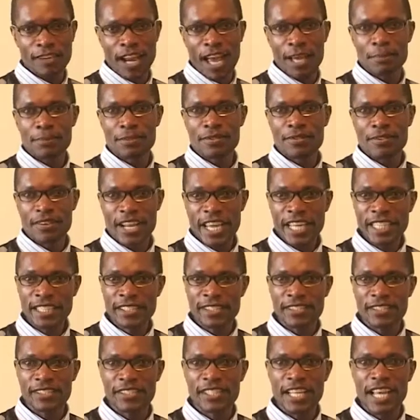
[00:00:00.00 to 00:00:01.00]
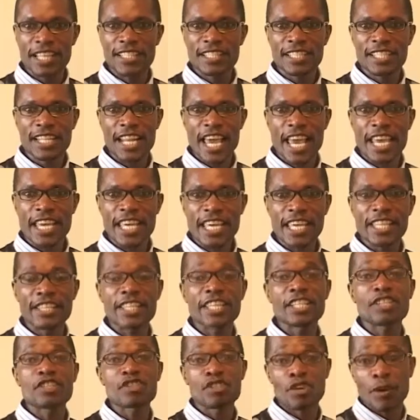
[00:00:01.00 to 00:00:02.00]
lapse rate, just like in
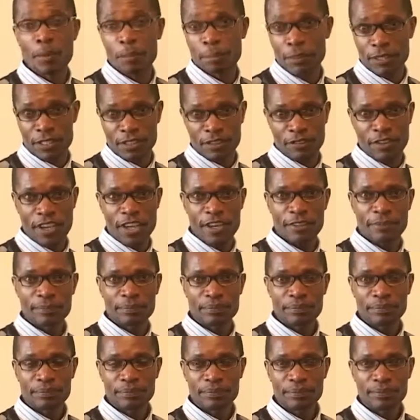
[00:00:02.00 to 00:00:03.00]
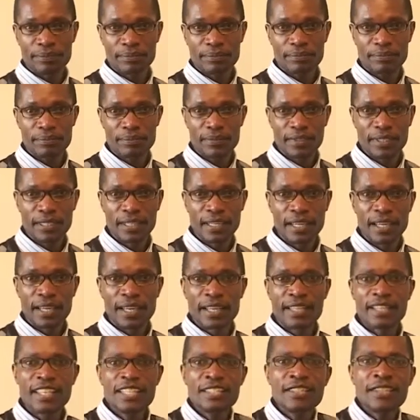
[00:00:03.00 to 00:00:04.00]
the troposphere.
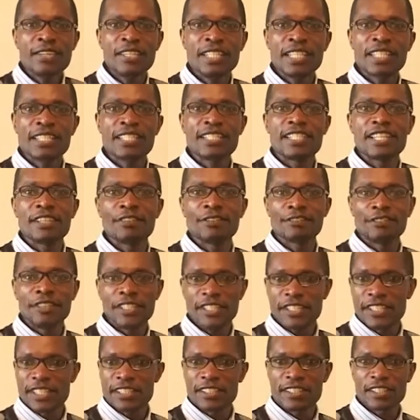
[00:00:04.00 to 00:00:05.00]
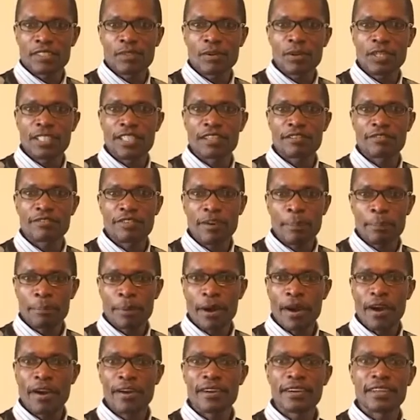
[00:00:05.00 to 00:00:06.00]
The zone is deficient in water
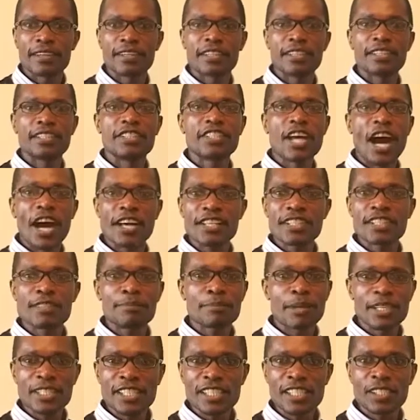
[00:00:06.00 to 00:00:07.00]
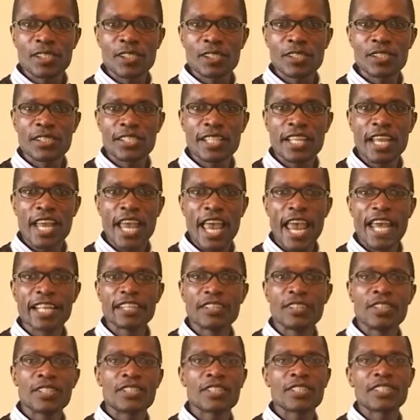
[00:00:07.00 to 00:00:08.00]
vapor, dust particles,
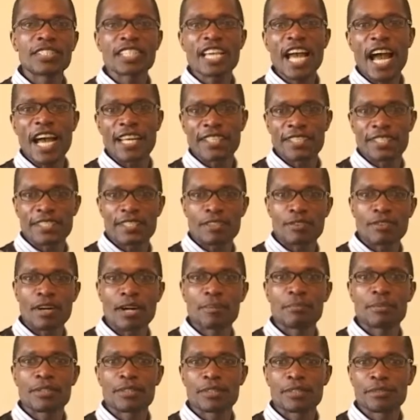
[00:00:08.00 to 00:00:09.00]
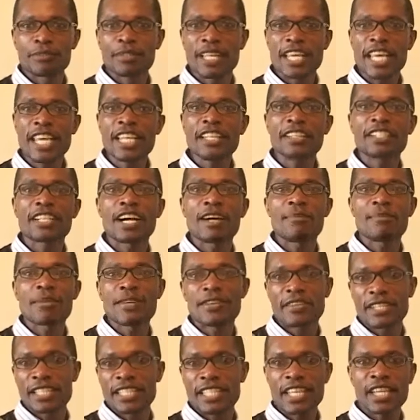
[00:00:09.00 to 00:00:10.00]
and ozone gas to absorb the
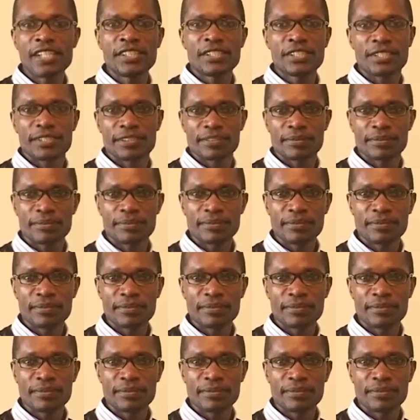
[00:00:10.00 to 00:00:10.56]
incoming radiation.